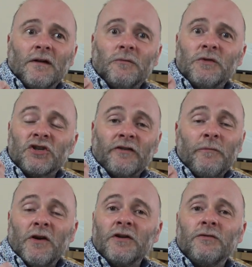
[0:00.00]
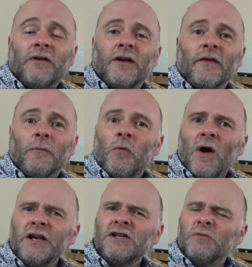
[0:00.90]
which have mercury in them.
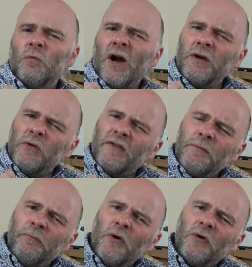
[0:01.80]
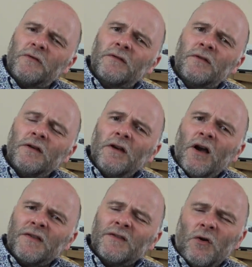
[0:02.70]
Why would they put
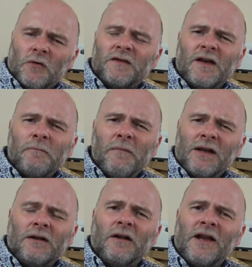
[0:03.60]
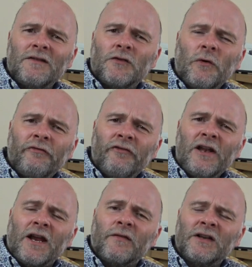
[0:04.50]
a toxic metal into a
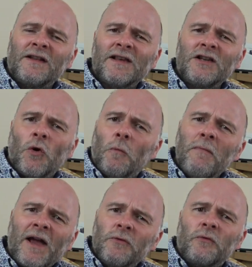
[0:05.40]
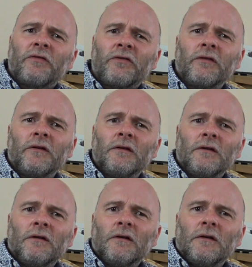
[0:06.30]
filling that is in your mouth?
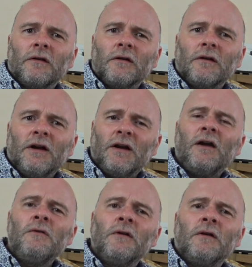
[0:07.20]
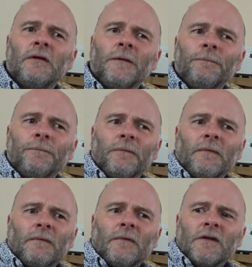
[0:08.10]
You know?
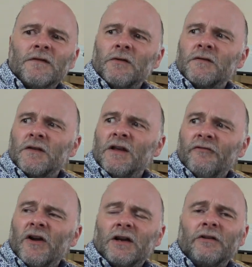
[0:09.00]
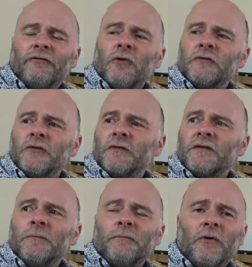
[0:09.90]
So if I can afford to, at
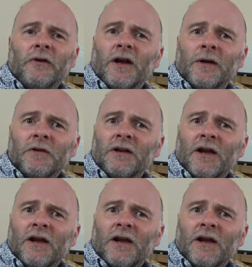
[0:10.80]
some point, I'm going to